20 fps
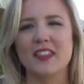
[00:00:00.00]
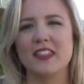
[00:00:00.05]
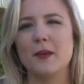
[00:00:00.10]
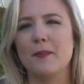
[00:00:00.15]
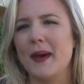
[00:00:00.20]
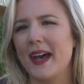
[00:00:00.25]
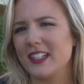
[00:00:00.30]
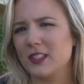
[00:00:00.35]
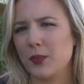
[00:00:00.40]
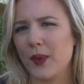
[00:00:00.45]

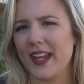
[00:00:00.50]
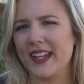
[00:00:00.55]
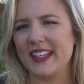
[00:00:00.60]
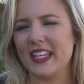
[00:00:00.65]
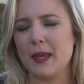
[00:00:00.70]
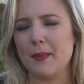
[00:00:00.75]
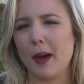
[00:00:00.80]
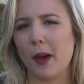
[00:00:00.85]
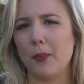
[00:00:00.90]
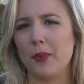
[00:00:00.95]
The best way to
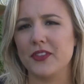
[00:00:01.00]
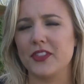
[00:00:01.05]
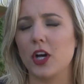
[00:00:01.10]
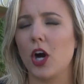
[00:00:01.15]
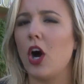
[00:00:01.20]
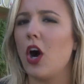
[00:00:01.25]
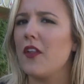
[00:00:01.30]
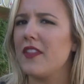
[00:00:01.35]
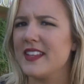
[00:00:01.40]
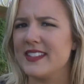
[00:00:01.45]
keep up with
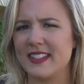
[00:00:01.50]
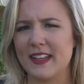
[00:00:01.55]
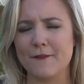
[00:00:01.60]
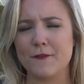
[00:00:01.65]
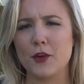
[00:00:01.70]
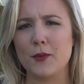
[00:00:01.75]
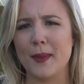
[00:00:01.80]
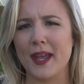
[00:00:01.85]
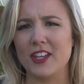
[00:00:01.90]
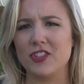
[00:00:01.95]
all this
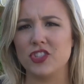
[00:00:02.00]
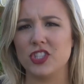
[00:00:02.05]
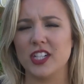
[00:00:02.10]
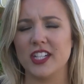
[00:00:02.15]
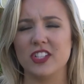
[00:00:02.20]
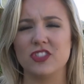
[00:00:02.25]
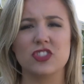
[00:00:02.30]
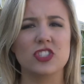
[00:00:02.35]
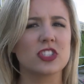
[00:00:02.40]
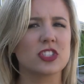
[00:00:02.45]

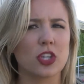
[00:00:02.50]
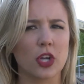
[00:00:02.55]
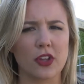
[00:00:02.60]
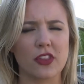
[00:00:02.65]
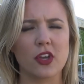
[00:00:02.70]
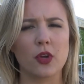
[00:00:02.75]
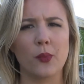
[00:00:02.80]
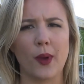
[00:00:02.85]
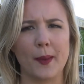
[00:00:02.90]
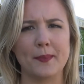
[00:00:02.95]
information is just go
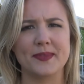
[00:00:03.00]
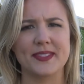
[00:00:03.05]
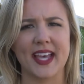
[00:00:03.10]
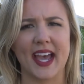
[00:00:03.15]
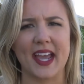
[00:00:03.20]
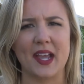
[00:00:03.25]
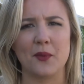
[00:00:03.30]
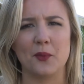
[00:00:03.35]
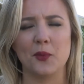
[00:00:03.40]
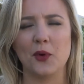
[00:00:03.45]
to their
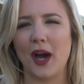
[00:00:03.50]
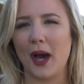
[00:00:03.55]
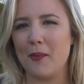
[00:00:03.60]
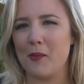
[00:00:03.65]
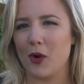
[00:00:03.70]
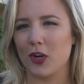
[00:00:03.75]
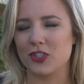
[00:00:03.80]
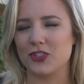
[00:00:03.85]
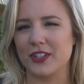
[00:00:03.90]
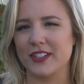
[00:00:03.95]
website. We'll
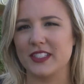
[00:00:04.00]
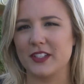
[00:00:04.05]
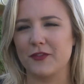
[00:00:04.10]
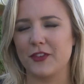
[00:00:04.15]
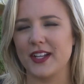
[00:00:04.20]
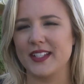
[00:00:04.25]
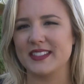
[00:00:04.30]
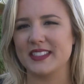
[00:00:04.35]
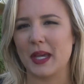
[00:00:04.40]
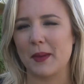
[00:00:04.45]
have more Trends and
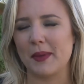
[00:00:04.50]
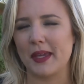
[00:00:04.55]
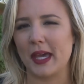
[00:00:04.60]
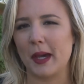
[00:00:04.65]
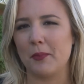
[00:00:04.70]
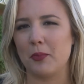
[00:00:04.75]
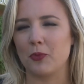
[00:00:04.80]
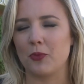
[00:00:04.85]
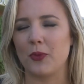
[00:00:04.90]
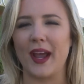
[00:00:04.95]
Friends coming
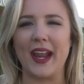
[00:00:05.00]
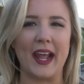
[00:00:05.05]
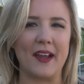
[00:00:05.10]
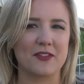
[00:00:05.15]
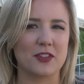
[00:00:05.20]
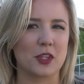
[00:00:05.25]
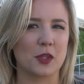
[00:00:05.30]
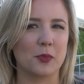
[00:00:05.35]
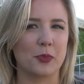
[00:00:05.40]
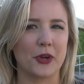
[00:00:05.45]
up right
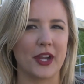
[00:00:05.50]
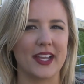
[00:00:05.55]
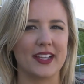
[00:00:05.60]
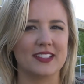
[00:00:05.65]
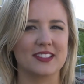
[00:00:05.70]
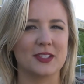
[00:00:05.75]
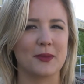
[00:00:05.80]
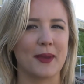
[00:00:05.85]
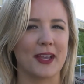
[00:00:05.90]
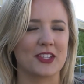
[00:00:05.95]
after the
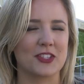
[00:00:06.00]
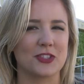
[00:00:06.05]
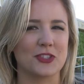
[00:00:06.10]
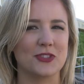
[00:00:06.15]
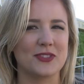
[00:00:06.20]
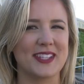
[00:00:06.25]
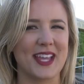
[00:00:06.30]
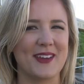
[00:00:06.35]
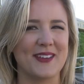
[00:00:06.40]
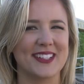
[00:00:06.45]
break, so make sure
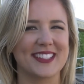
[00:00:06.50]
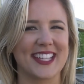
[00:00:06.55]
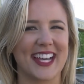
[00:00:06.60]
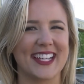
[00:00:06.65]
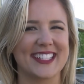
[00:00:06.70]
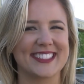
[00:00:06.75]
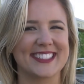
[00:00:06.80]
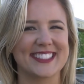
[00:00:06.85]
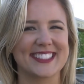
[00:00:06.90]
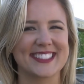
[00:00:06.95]
you stay with
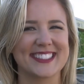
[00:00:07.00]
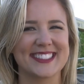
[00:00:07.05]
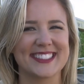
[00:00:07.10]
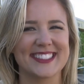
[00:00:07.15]
us.